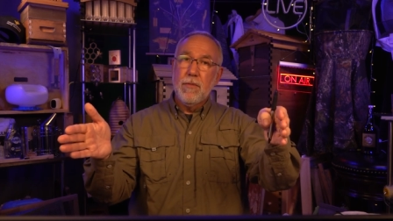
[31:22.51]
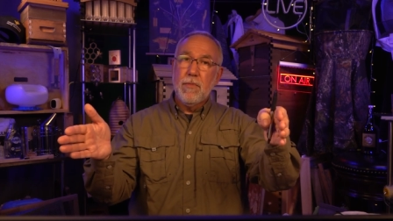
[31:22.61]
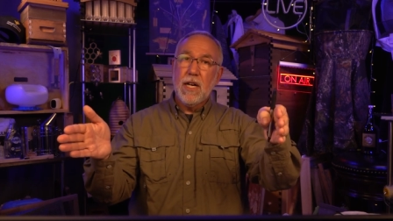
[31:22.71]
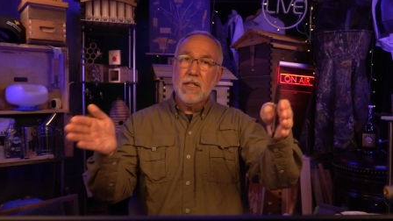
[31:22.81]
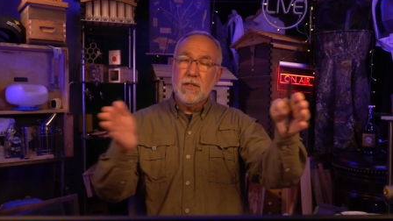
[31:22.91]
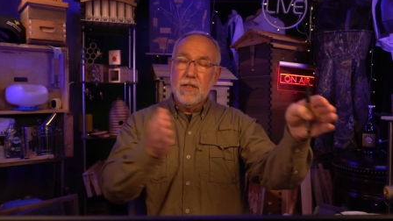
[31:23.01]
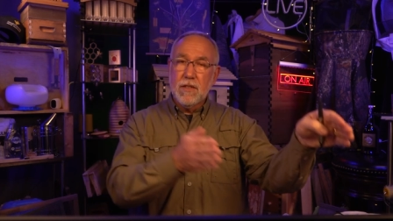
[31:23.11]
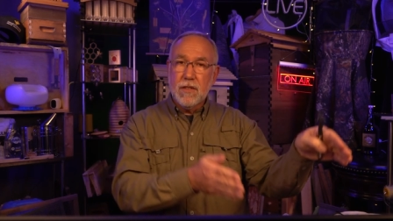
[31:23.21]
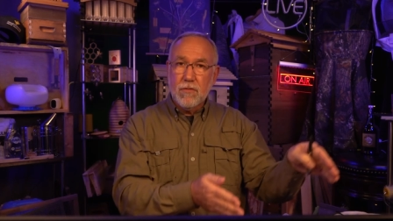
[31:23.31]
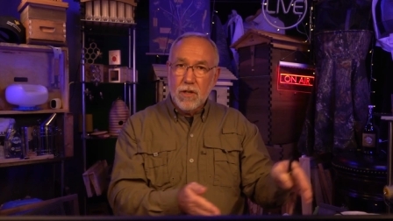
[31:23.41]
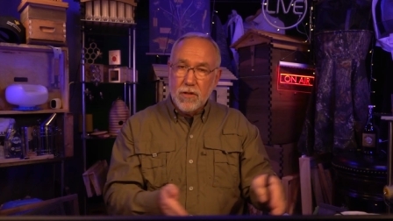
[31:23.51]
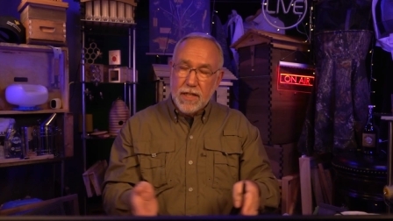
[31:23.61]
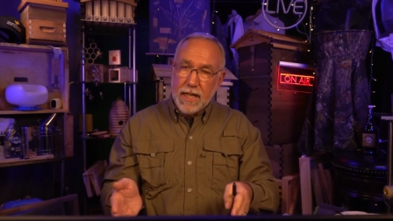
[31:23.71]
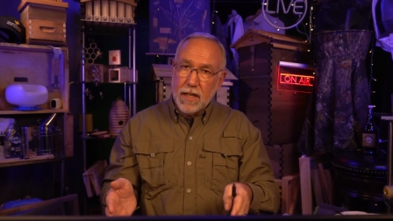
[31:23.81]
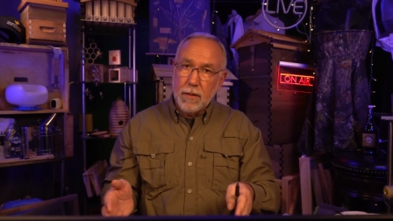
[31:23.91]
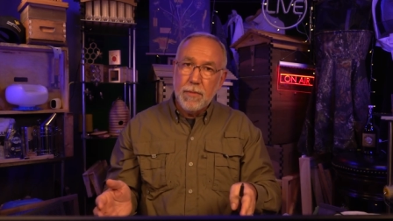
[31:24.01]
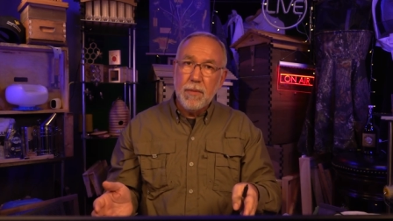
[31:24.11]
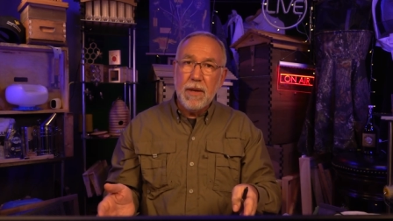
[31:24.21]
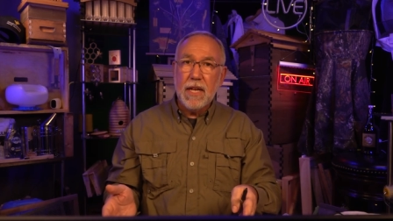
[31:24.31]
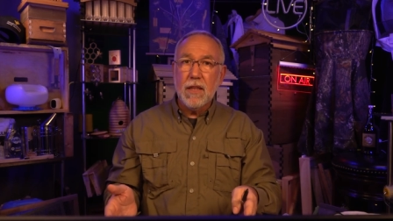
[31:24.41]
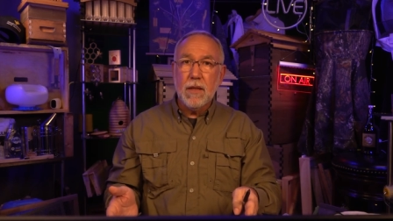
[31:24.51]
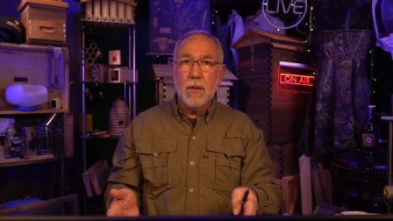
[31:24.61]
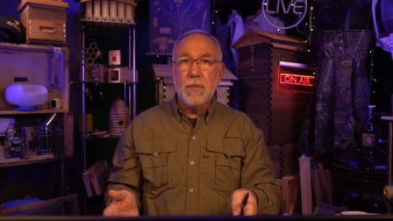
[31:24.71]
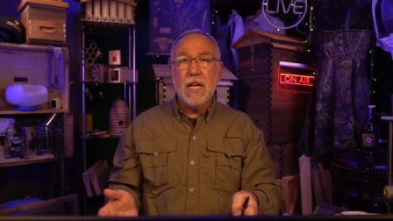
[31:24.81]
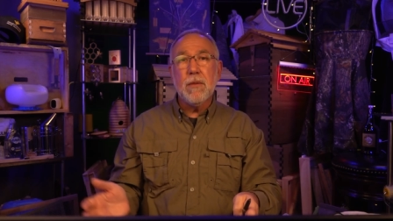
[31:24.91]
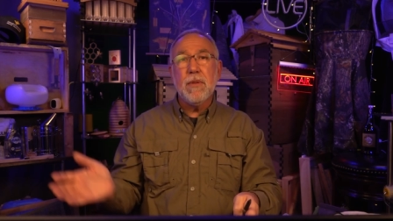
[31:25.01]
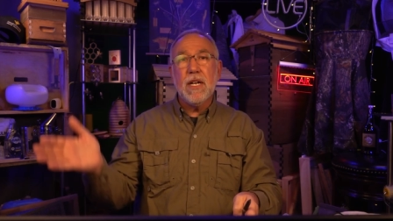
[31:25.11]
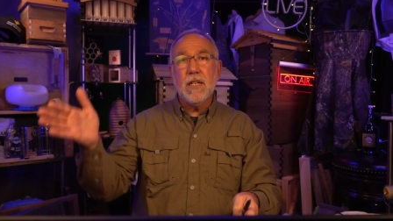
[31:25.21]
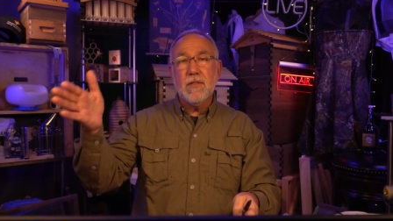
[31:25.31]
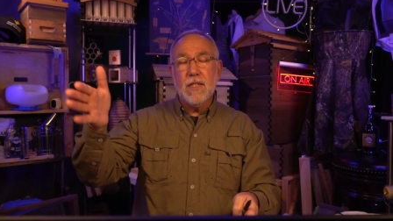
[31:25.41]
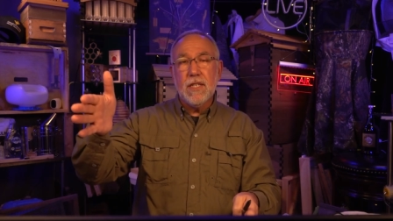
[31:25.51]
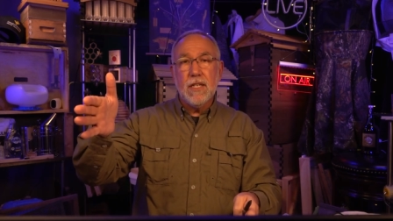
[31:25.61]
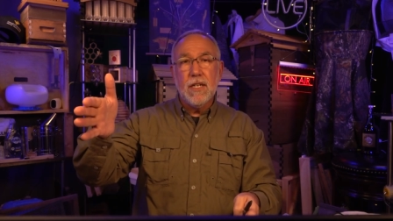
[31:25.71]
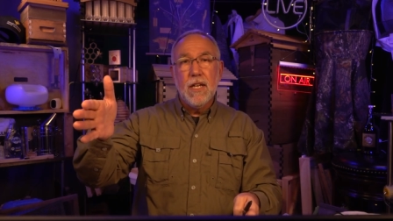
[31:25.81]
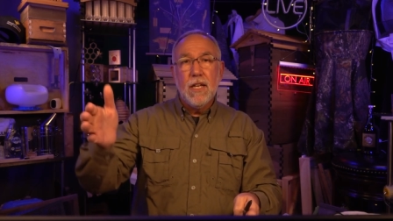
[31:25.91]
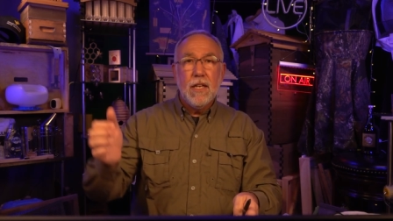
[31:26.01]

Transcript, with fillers: boxes and rotating them and making them the bottom box and then